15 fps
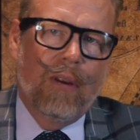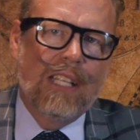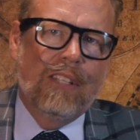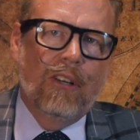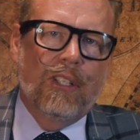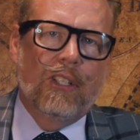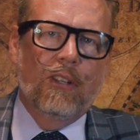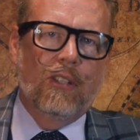
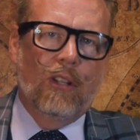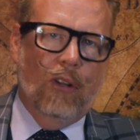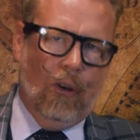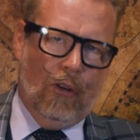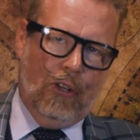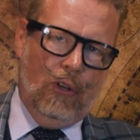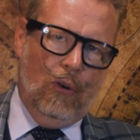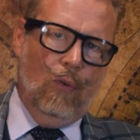researchers
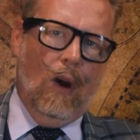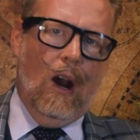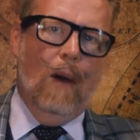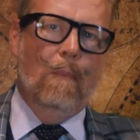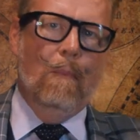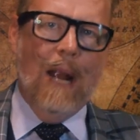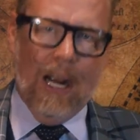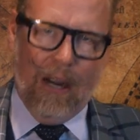look to
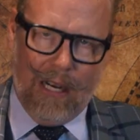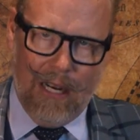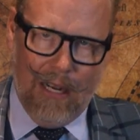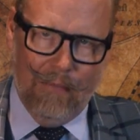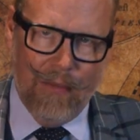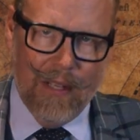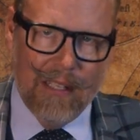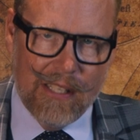America,
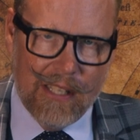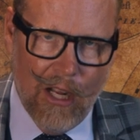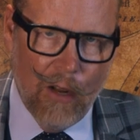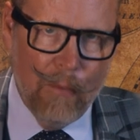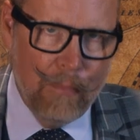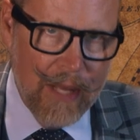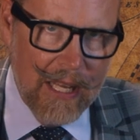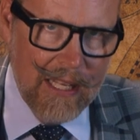still
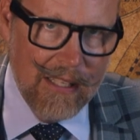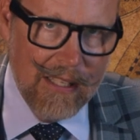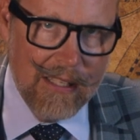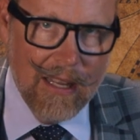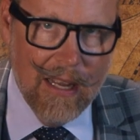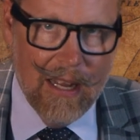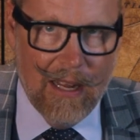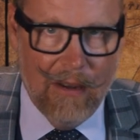at
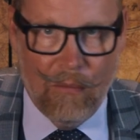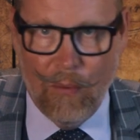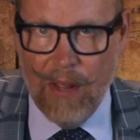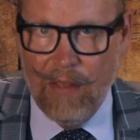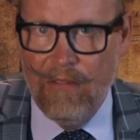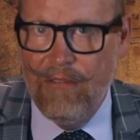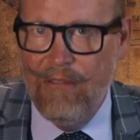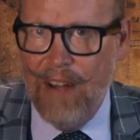peace and
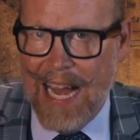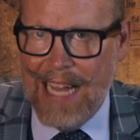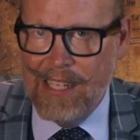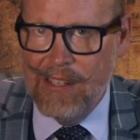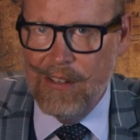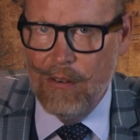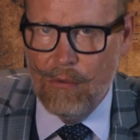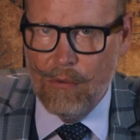with
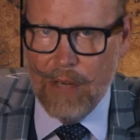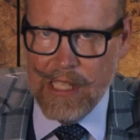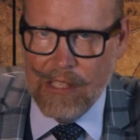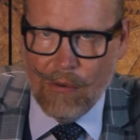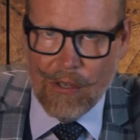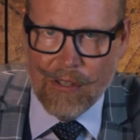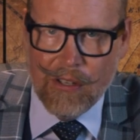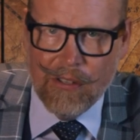vast
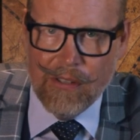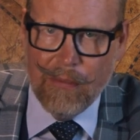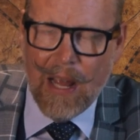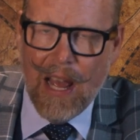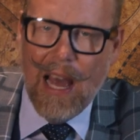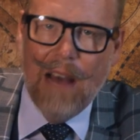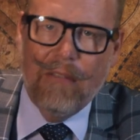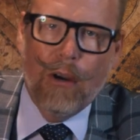resources.
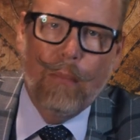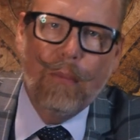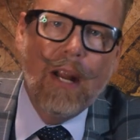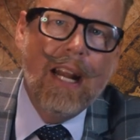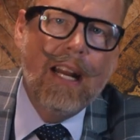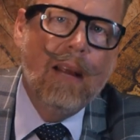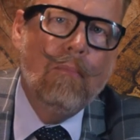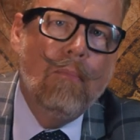After
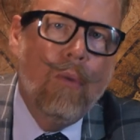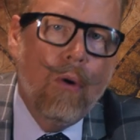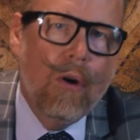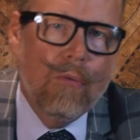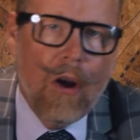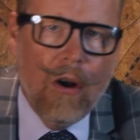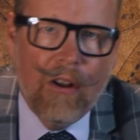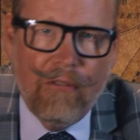obtaining more
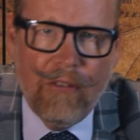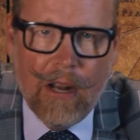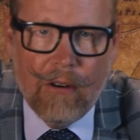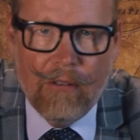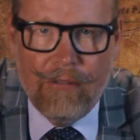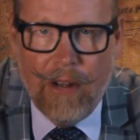Rockefeller